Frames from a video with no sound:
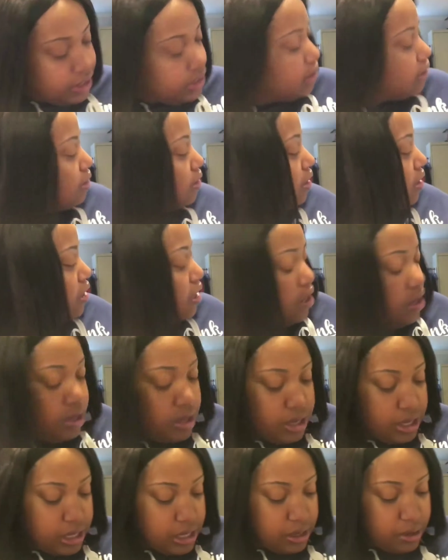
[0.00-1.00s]
this.
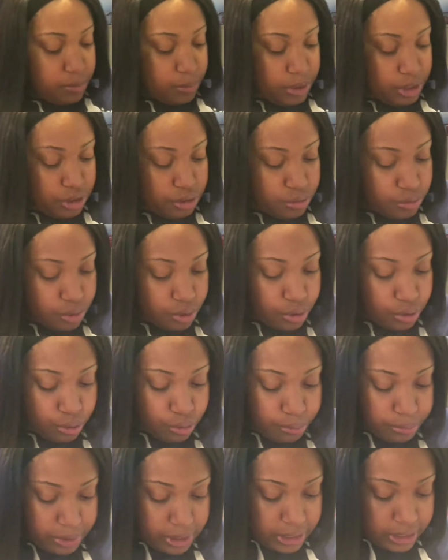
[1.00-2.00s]
And when you
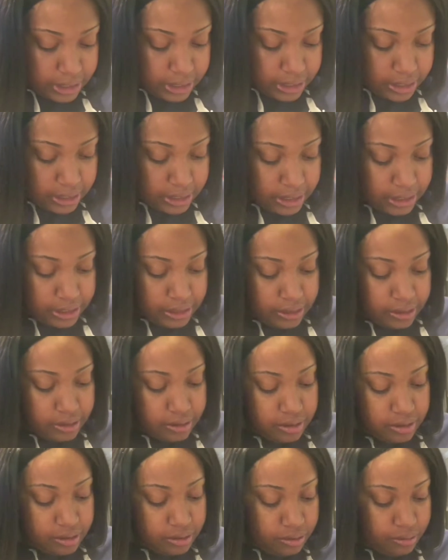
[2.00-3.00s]
open it, that
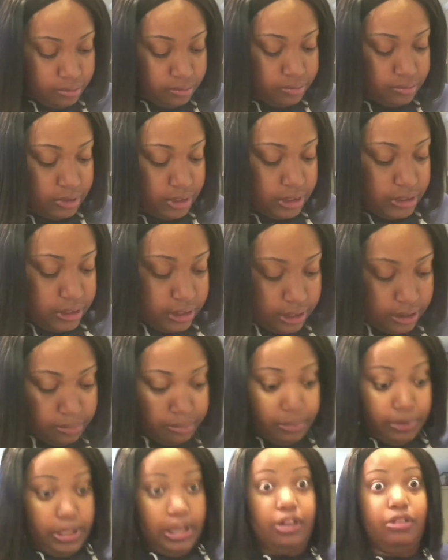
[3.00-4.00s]

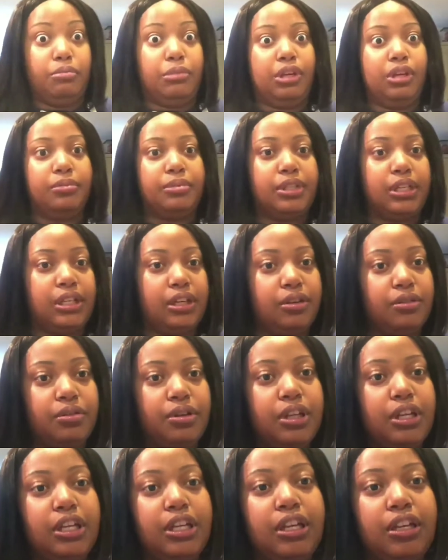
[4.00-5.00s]
would have been upside down.
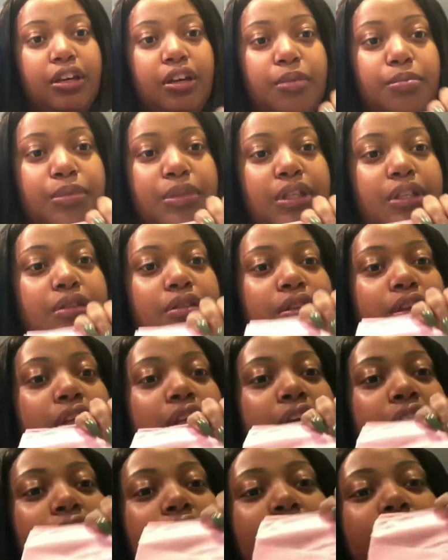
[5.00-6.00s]
Comes in looking
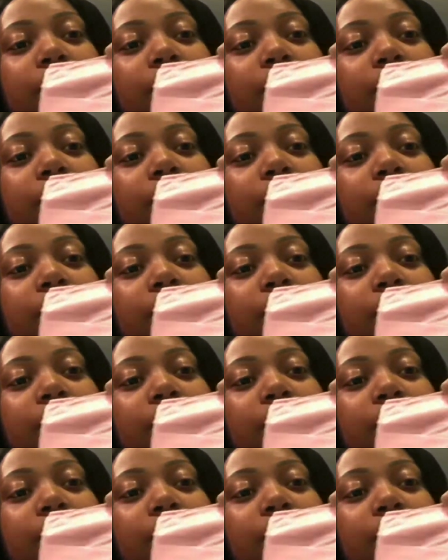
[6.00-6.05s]
like